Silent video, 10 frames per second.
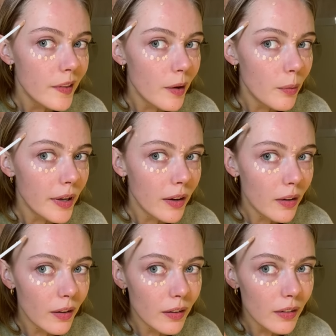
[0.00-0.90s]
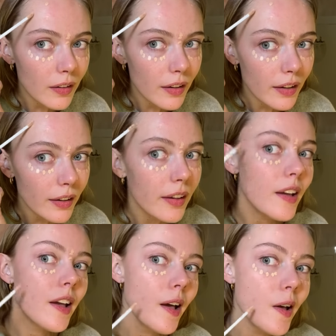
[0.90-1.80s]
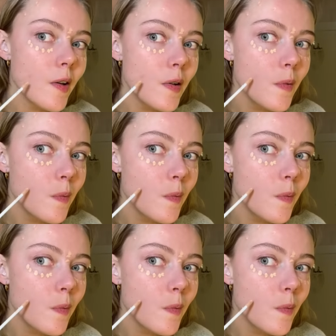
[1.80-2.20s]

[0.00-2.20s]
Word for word: that we all get.